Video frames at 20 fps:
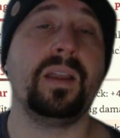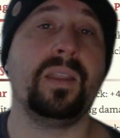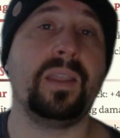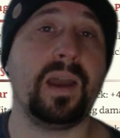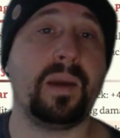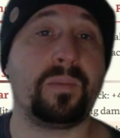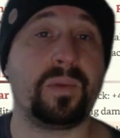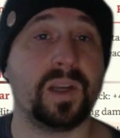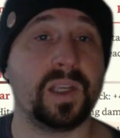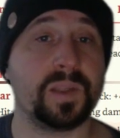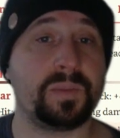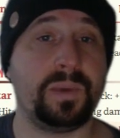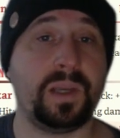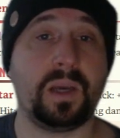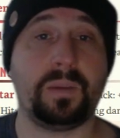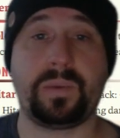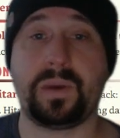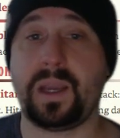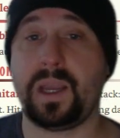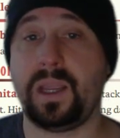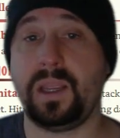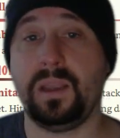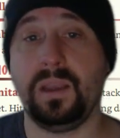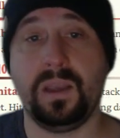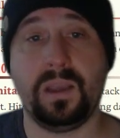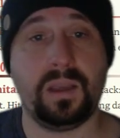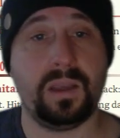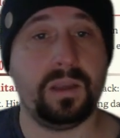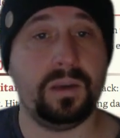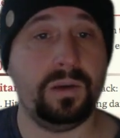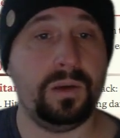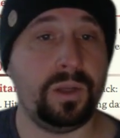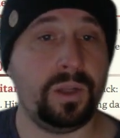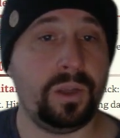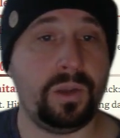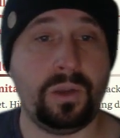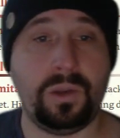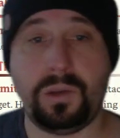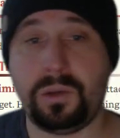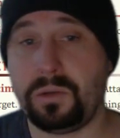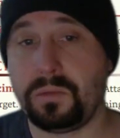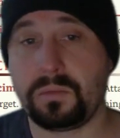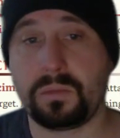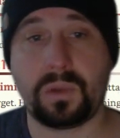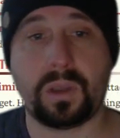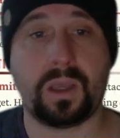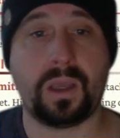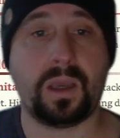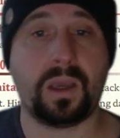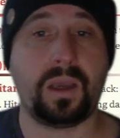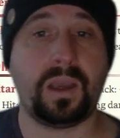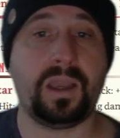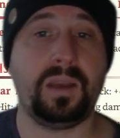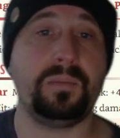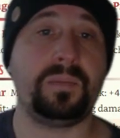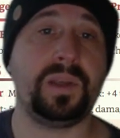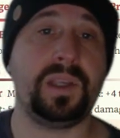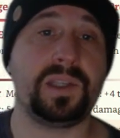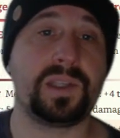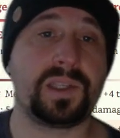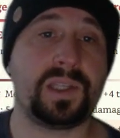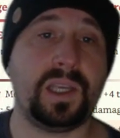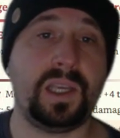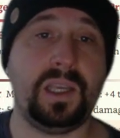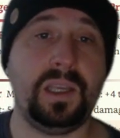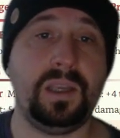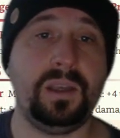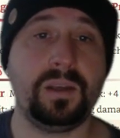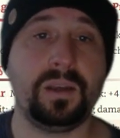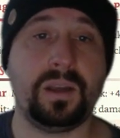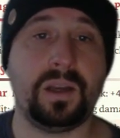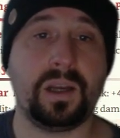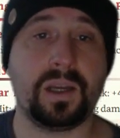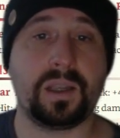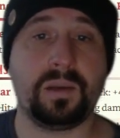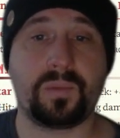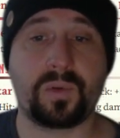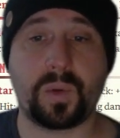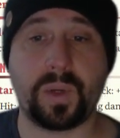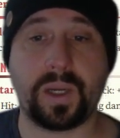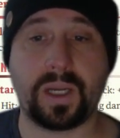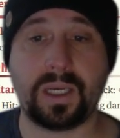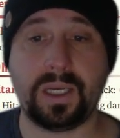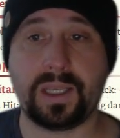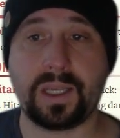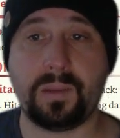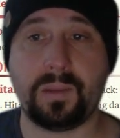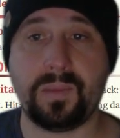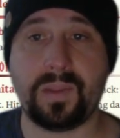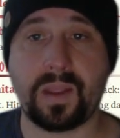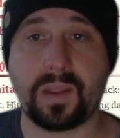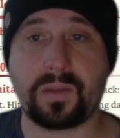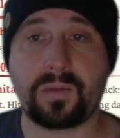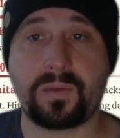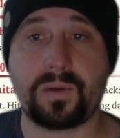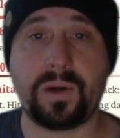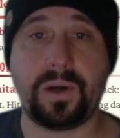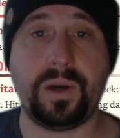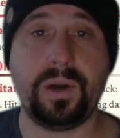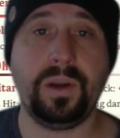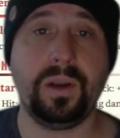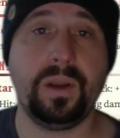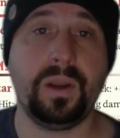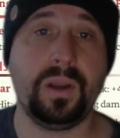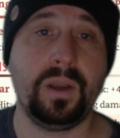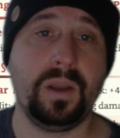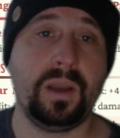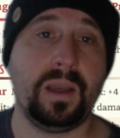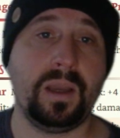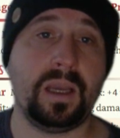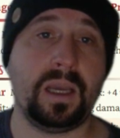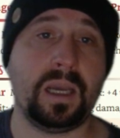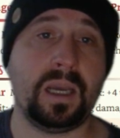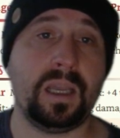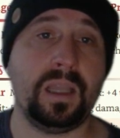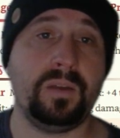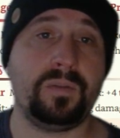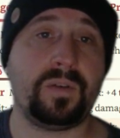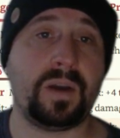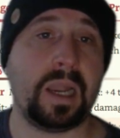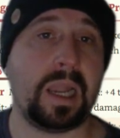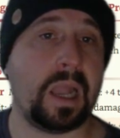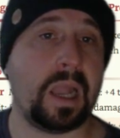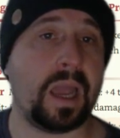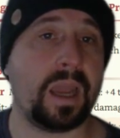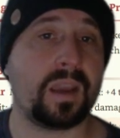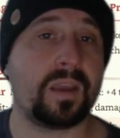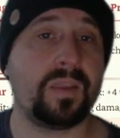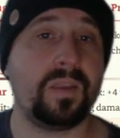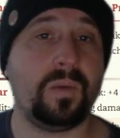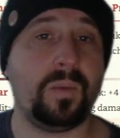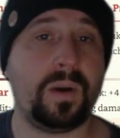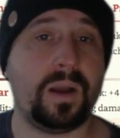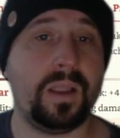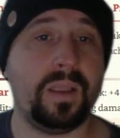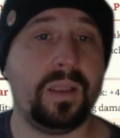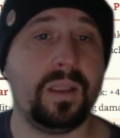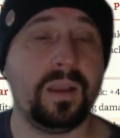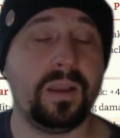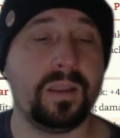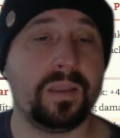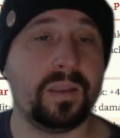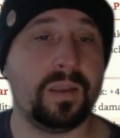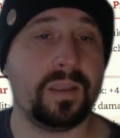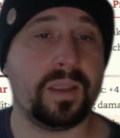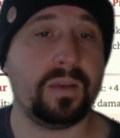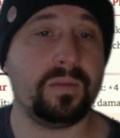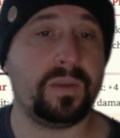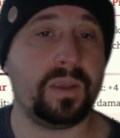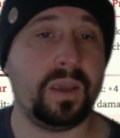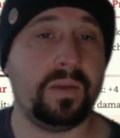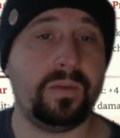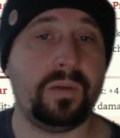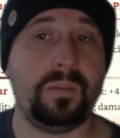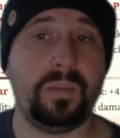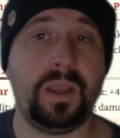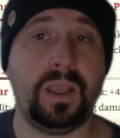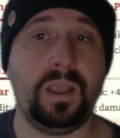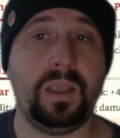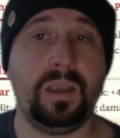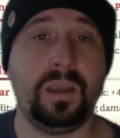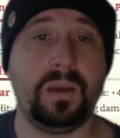and that brings me up a new NPC. I can quickly come that through. If I like the one that they've given me,